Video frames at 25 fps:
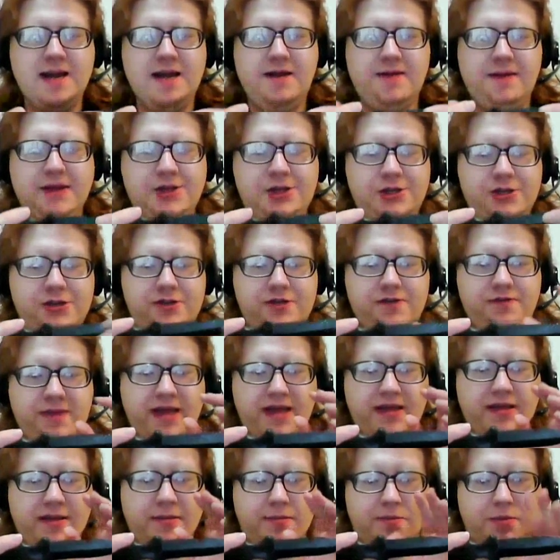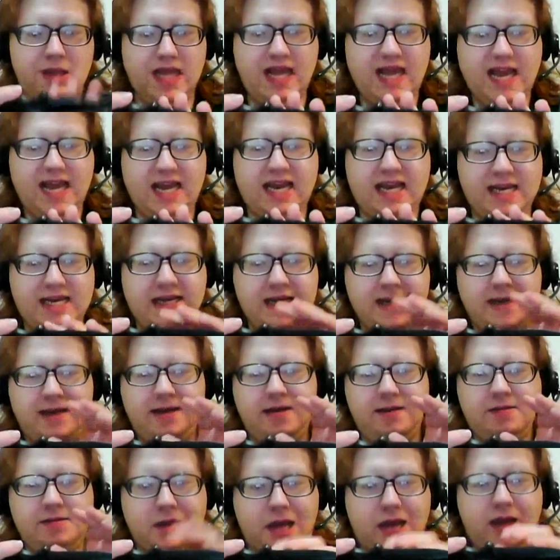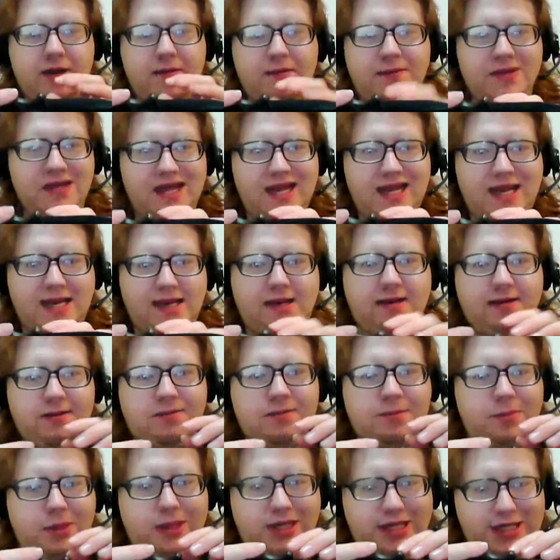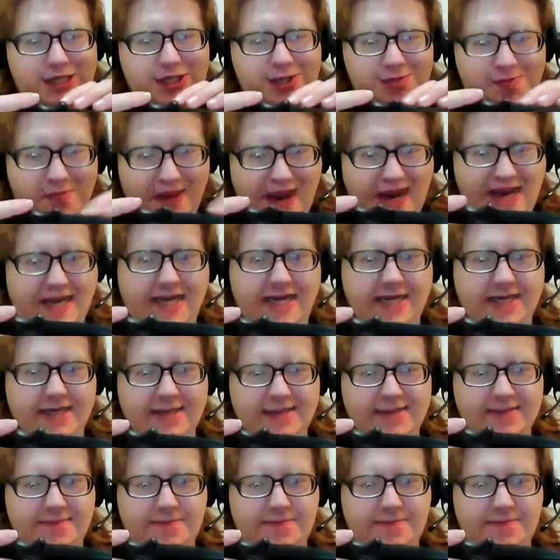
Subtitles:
They should have made the blade not a blade, but a spike.